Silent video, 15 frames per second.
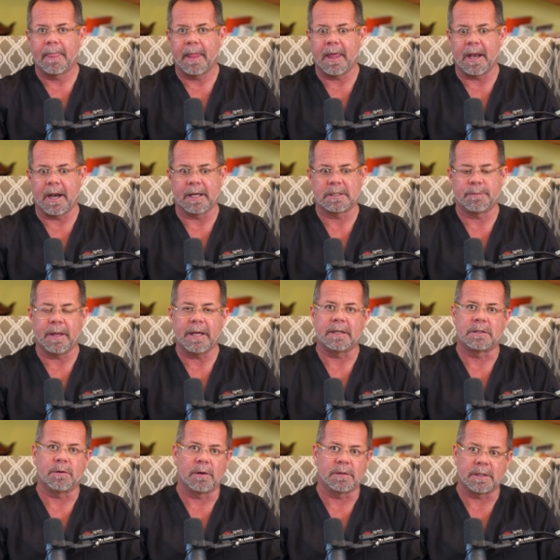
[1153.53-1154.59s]
and I explained it
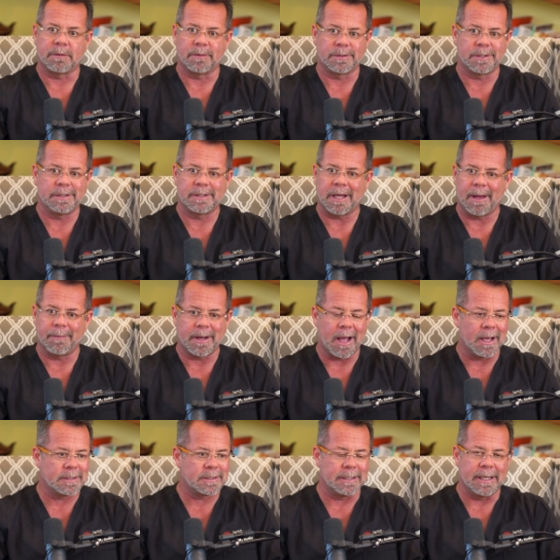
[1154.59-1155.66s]
to her. I was like, well, she's, I'm
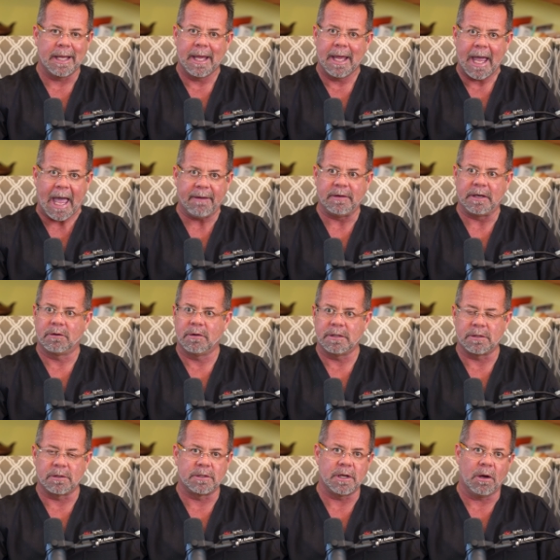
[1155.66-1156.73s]
constantly having to
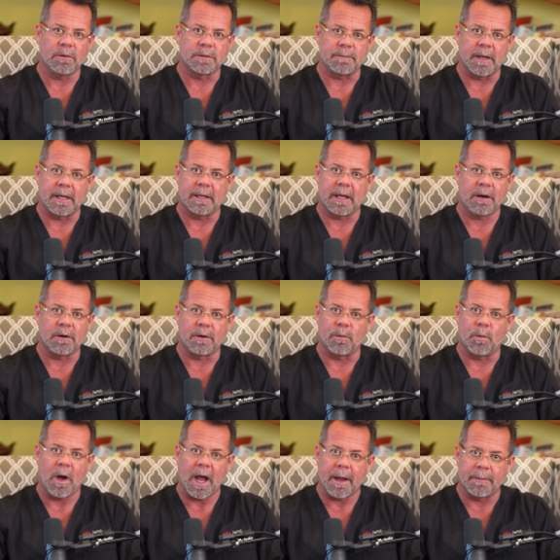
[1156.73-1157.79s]
increase her dose, man. I don't know
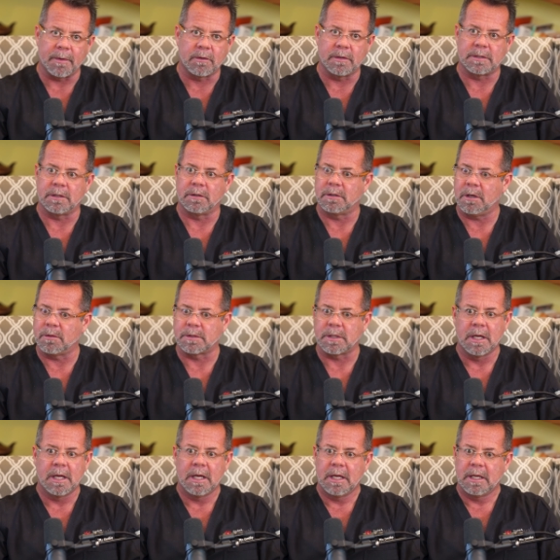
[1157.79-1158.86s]
why I'm increasing her dose.
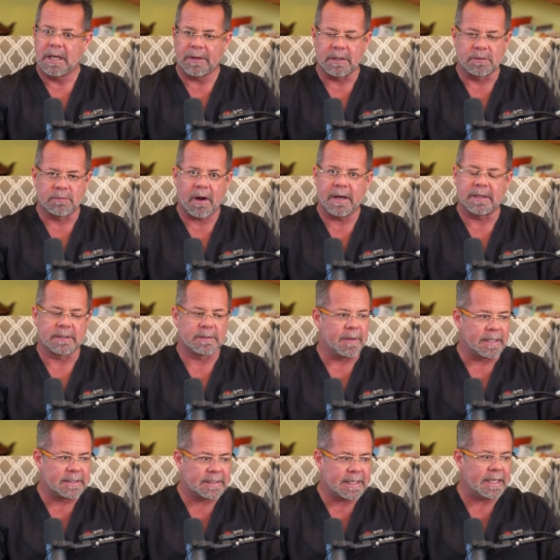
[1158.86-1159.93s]
Nothing's right. It doesn't
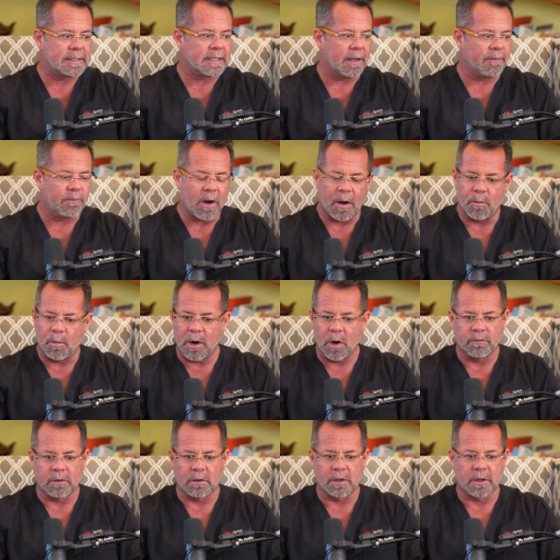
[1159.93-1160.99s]
make sense. I, I went
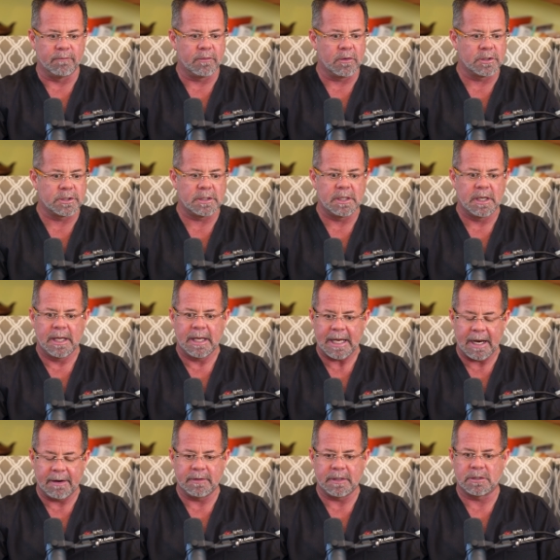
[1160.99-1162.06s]
over her conversion.
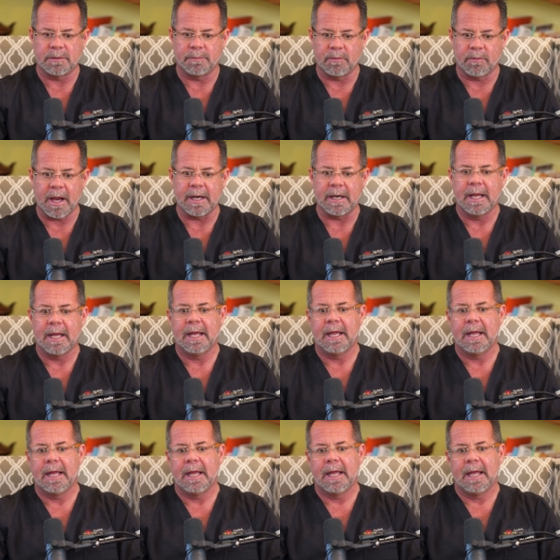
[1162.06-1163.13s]
Everything should be right.
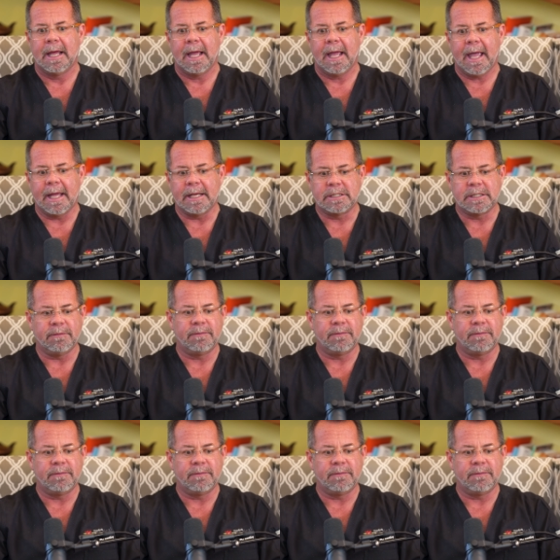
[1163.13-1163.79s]
And she